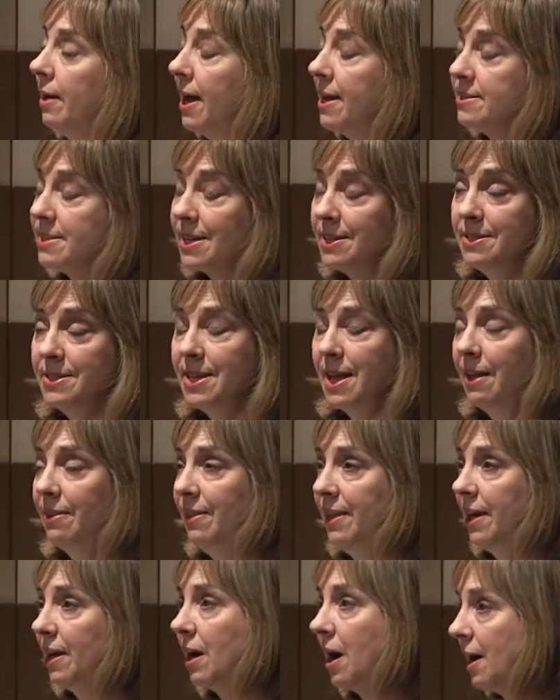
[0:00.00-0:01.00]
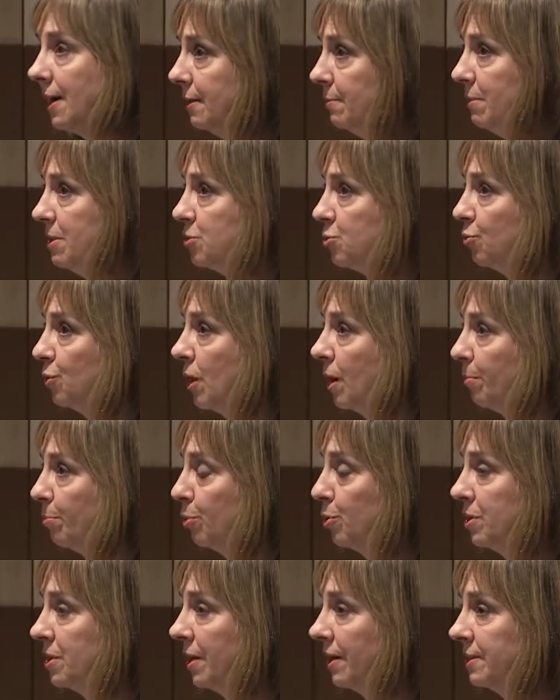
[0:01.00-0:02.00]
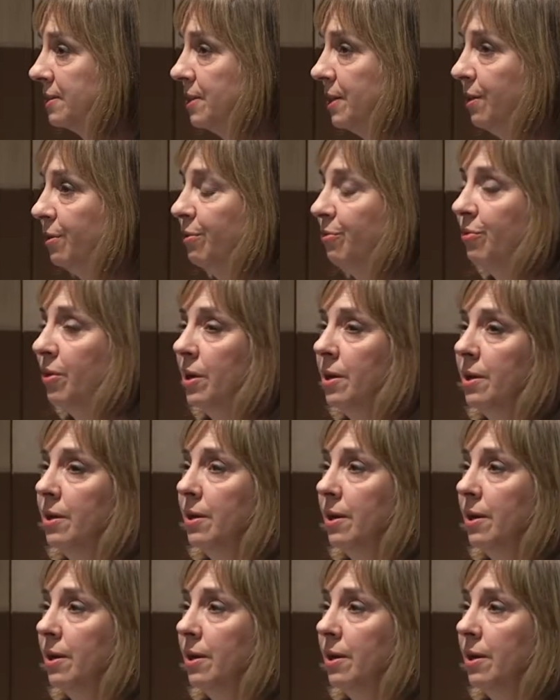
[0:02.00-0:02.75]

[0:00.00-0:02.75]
as I said, the economies are not productive,